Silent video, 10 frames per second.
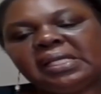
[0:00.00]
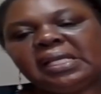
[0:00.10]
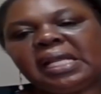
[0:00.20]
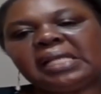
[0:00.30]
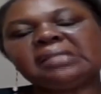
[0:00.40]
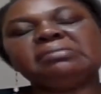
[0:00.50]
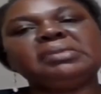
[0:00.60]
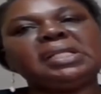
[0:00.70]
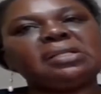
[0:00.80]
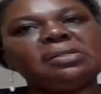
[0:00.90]
Like
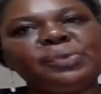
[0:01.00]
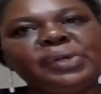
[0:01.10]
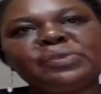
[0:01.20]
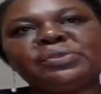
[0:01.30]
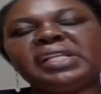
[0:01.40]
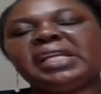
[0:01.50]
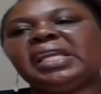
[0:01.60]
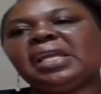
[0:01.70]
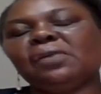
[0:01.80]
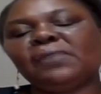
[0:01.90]
we have to take
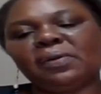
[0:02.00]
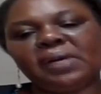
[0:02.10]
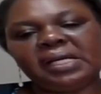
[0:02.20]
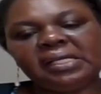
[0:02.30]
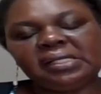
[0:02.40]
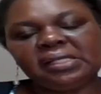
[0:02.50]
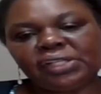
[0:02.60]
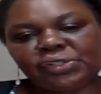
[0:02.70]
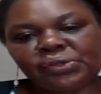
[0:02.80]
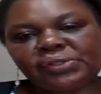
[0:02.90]
care of our
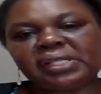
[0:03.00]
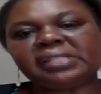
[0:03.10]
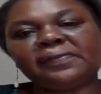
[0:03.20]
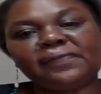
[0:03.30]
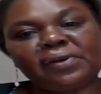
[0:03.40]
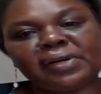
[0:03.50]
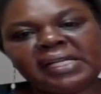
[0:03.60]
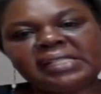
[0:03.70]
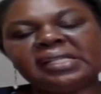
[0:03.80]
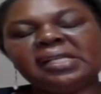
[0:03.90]
resources, the
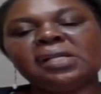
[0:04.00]
forest.